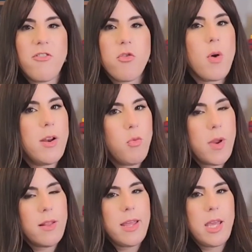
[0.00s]
Freud
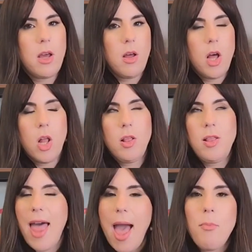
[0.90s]
really
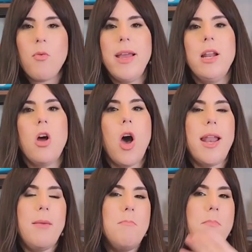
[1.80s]
elaborated
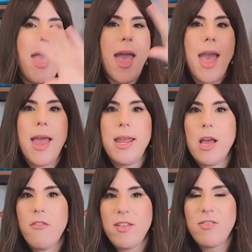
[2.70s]
on, and
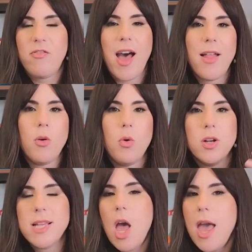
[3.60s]
many of his
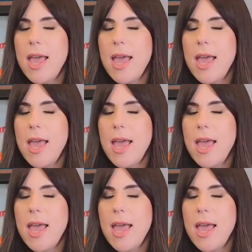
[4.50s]
followers,